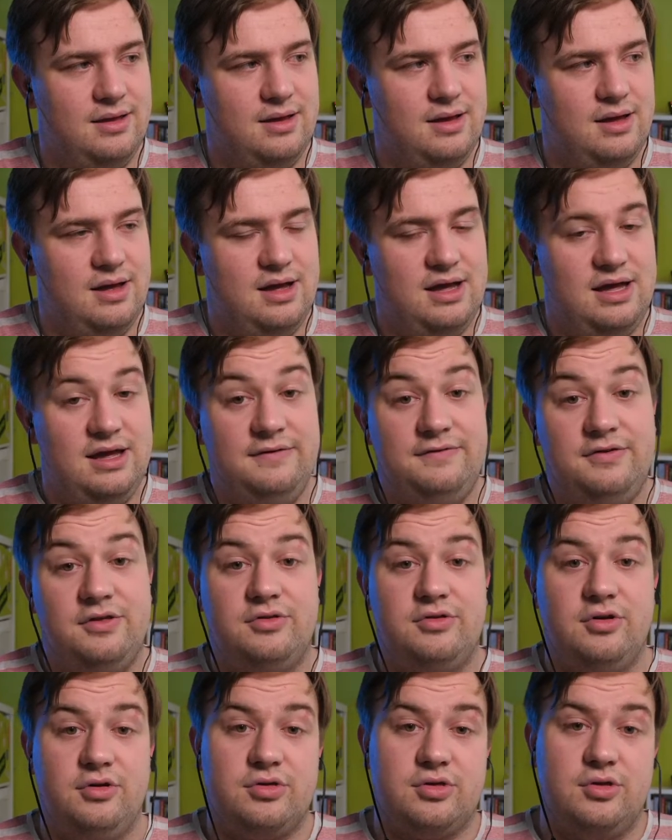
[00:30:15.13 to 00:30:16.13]
If you
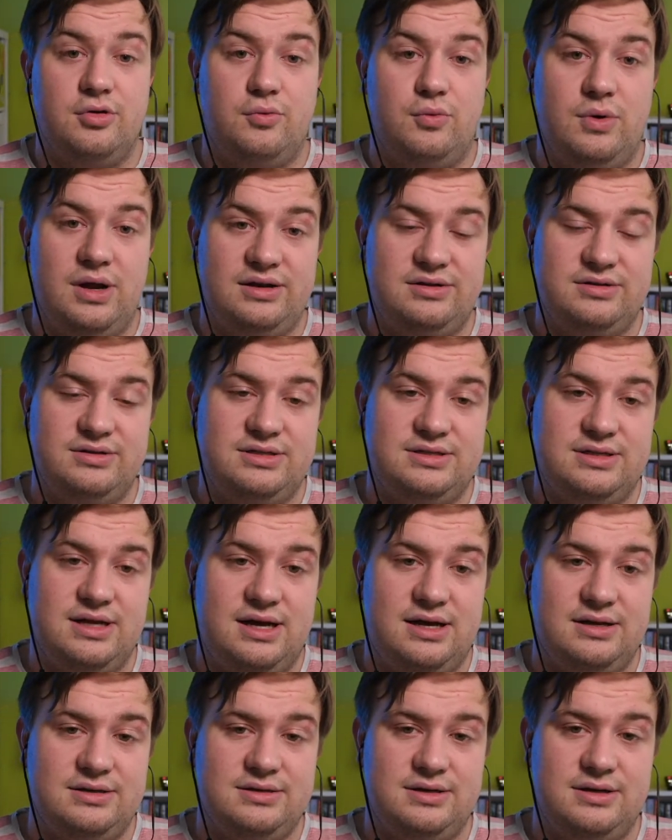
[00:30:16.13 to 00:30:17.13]
don't know where to
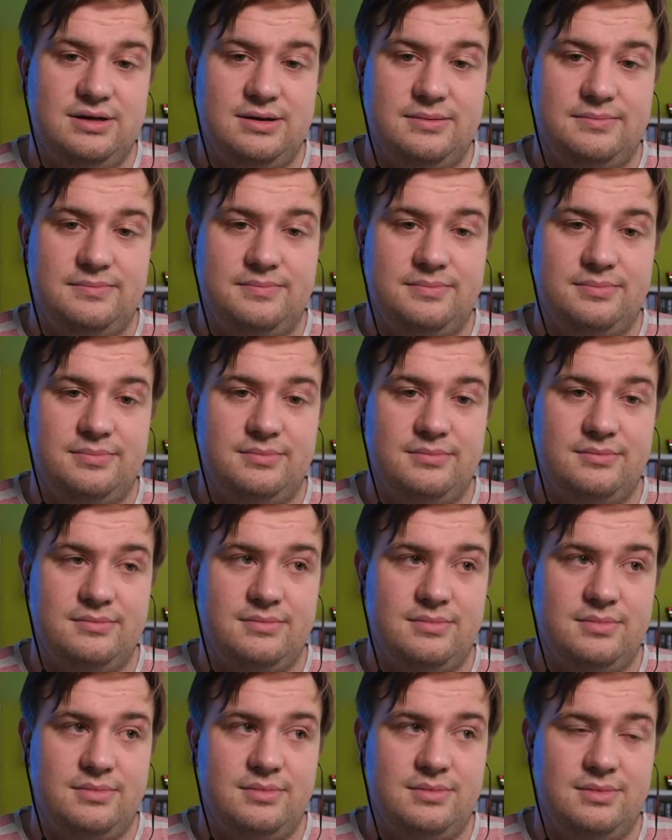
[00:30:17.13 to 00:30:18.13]
start,
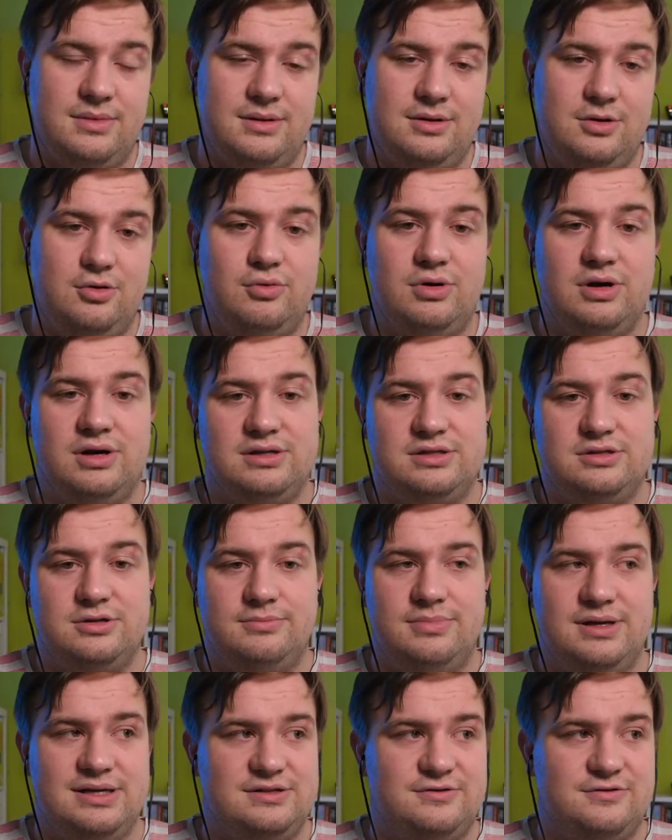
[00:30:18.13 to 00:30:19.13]
Google is your
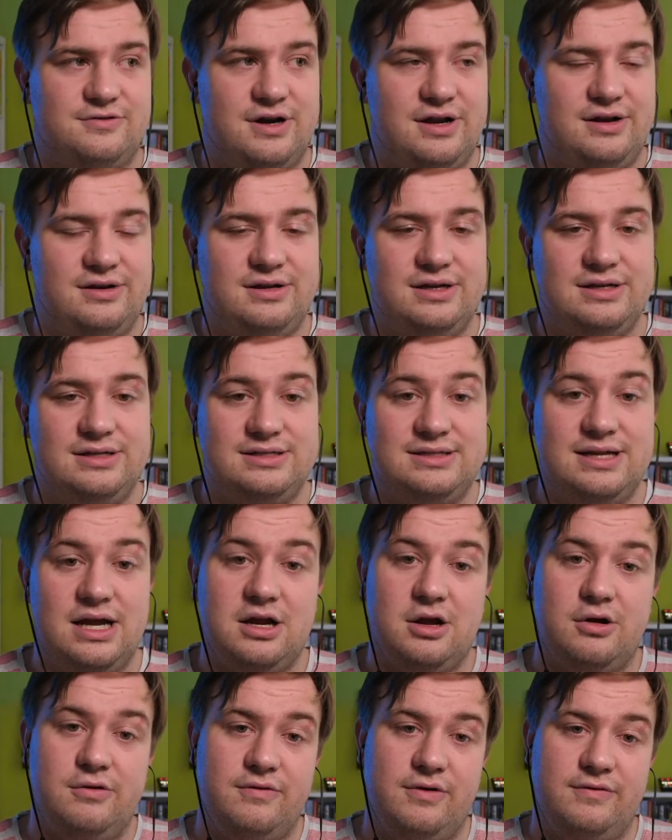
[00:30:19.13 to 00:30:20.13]
best friend, and Stack
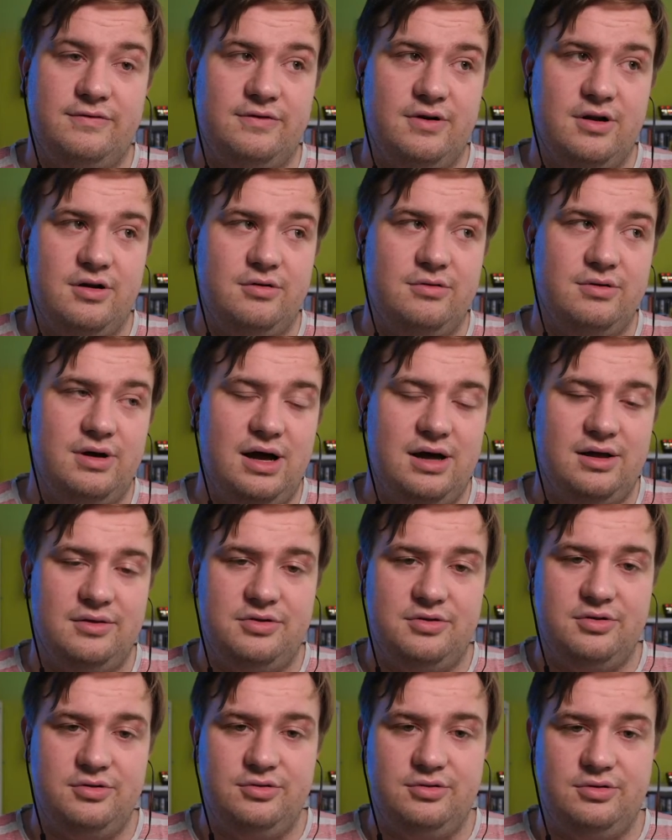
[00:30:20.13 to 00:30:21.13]
Overflow are
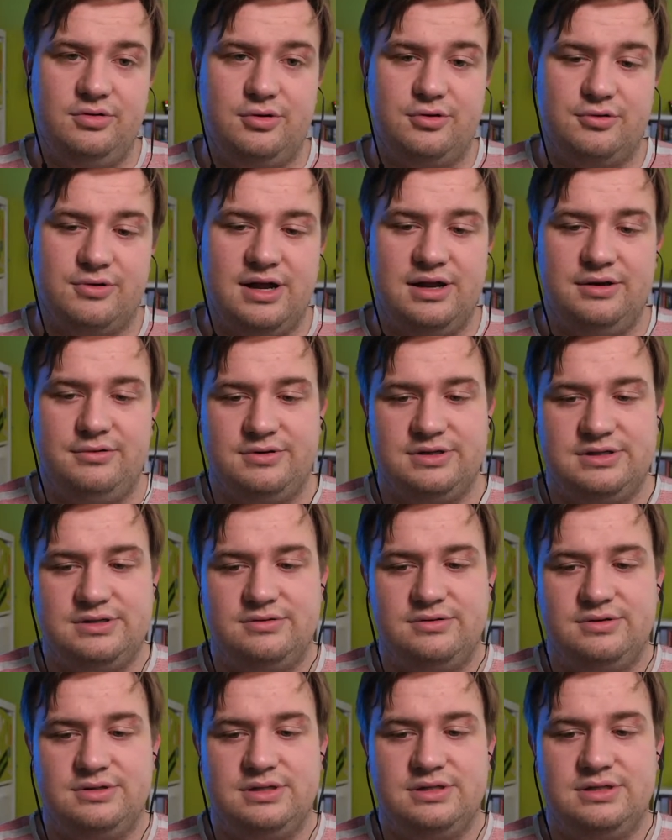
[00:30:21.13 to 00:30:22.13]
two great
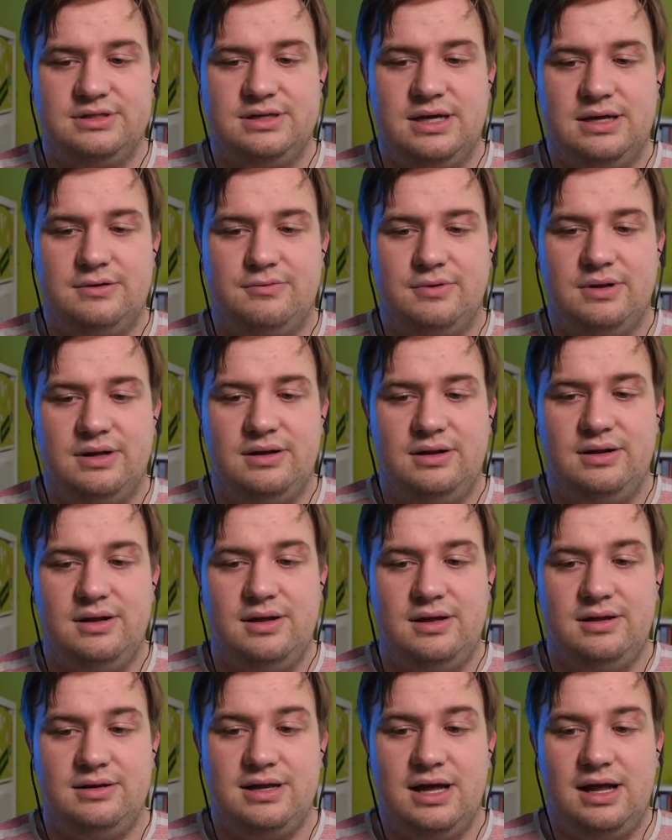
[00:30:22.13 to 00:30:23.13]
resources that will
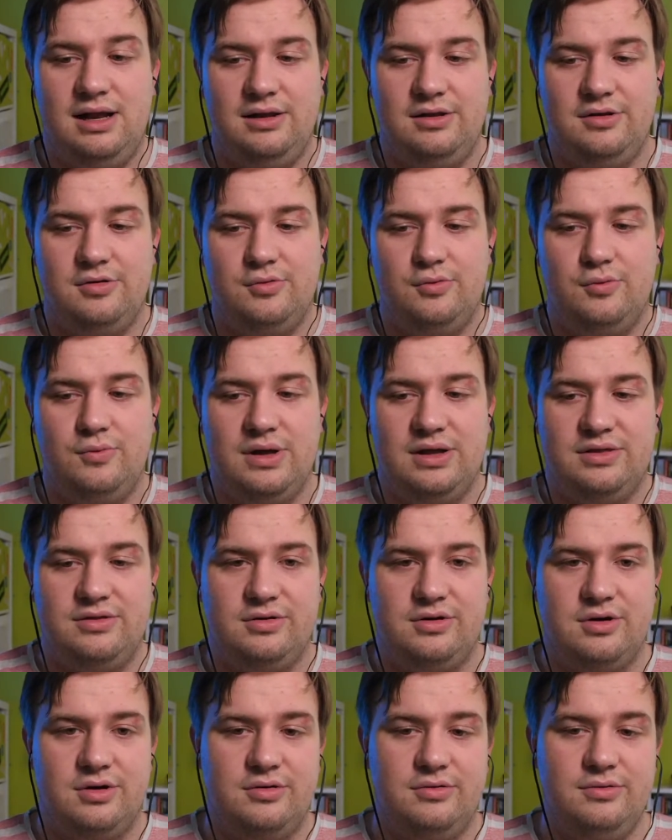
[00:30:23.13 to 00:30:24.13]
tell you where to
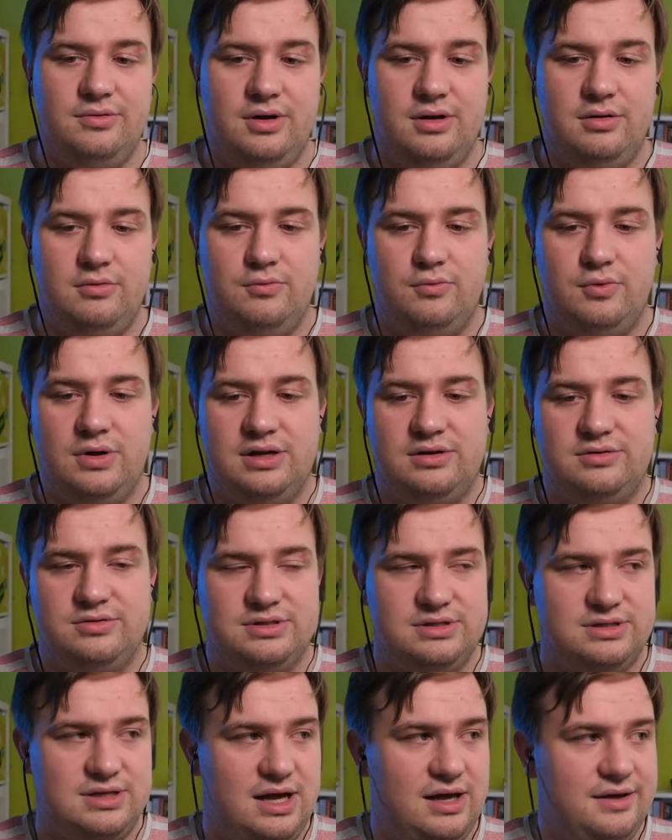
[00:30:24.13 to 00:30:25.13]
go and where to
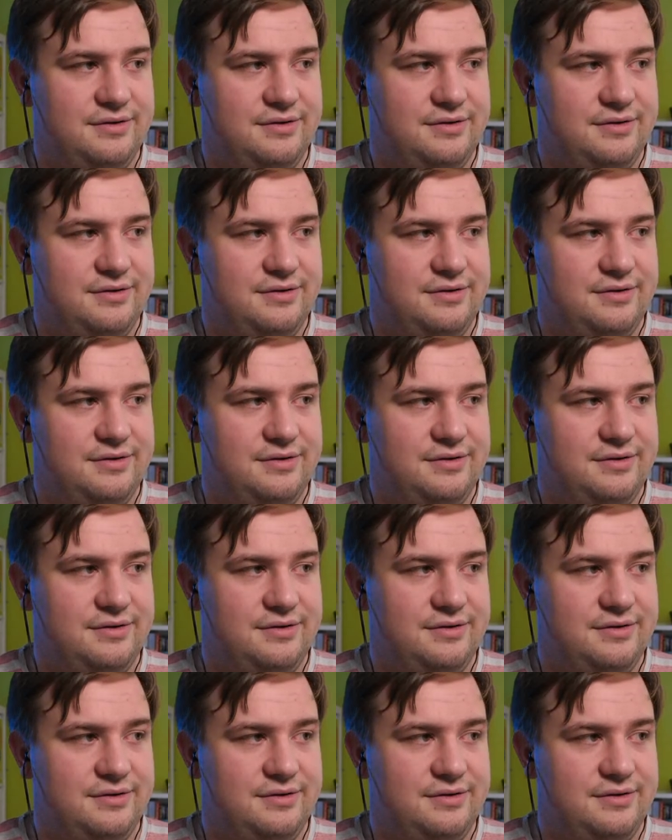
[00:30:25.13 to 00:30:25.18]
start.